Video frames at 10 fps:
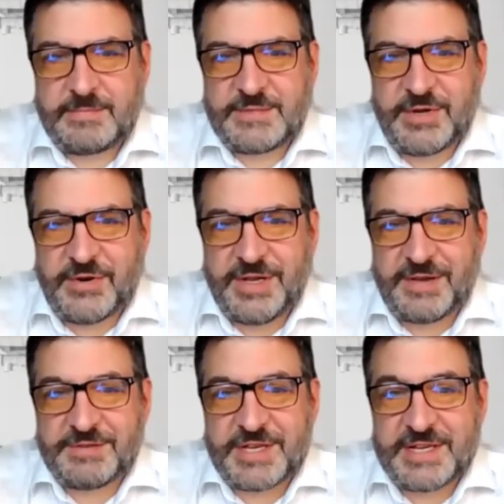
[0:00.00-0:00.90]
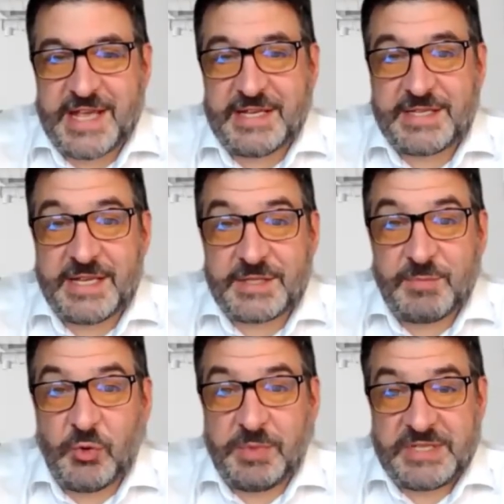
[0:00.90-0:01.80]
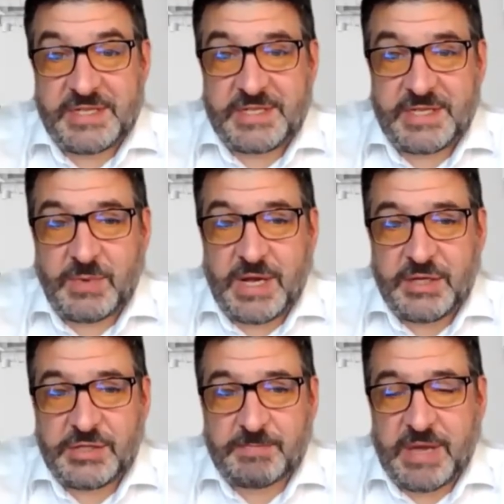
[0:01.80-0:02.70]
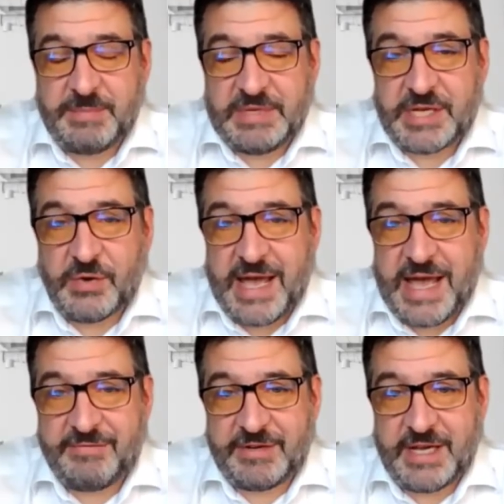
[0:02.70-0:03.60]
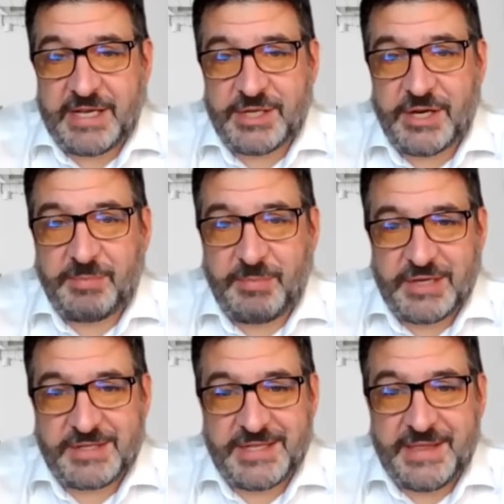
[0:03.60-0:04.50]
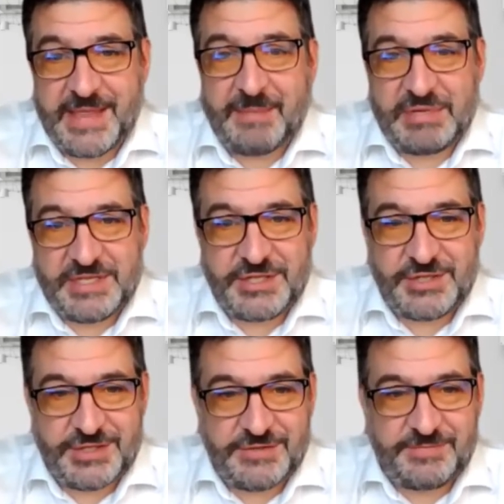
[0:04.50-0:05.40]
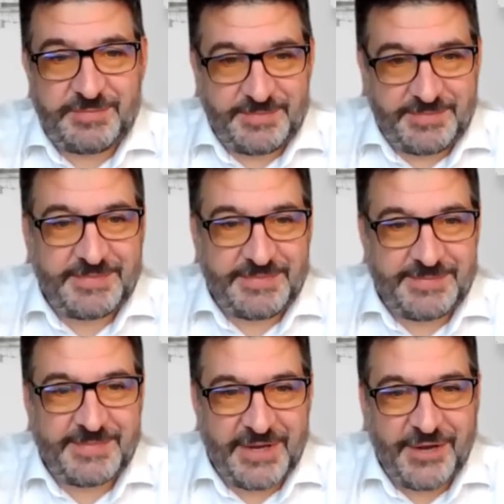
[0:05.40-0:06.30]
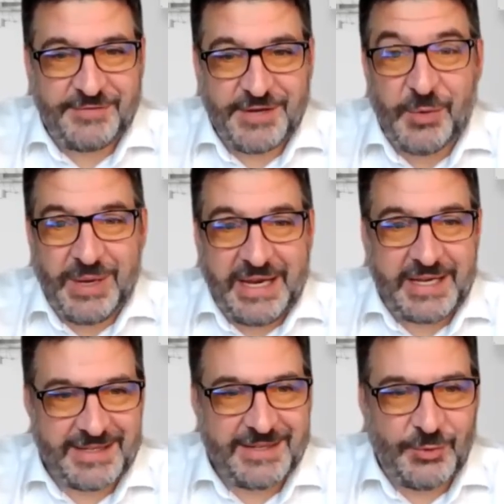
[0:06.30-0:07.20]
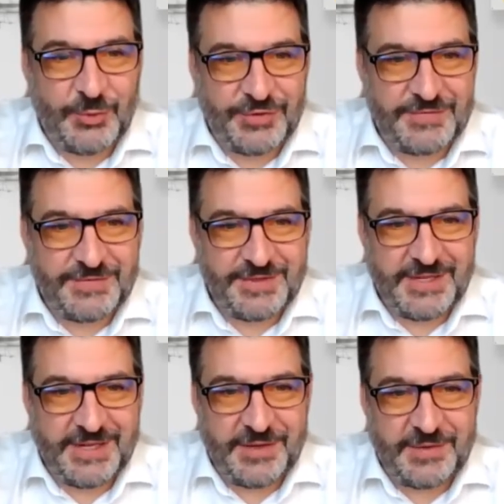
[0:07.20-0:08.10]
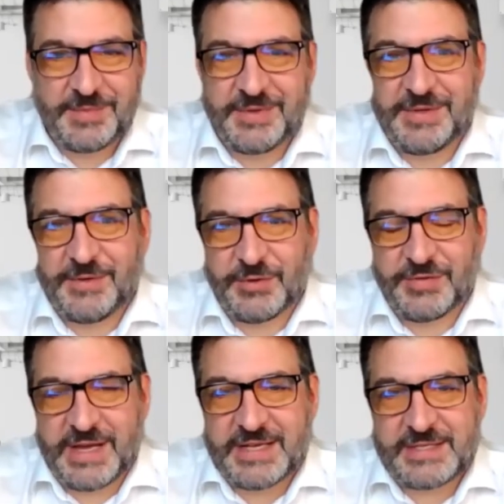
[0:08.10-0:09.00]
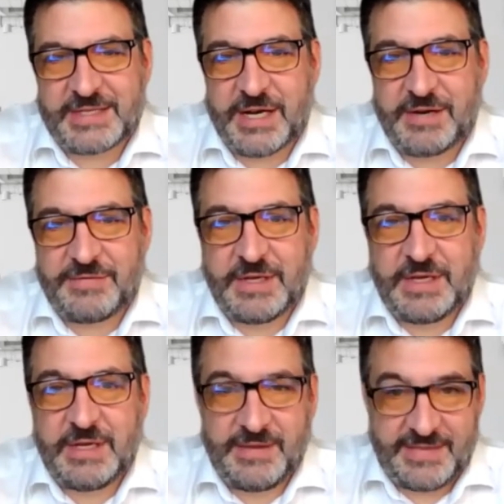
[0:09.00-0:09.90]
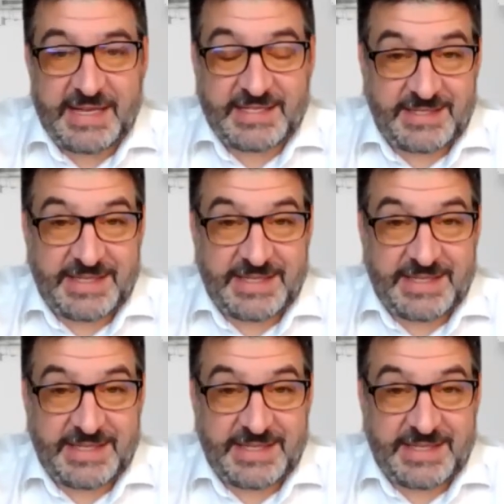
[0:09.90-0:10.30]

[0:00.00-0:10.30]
Sorry, I was just going to say, in small businesses where you maybe don't have an HR person in that position of knowing all of, you know, all of that stuff, that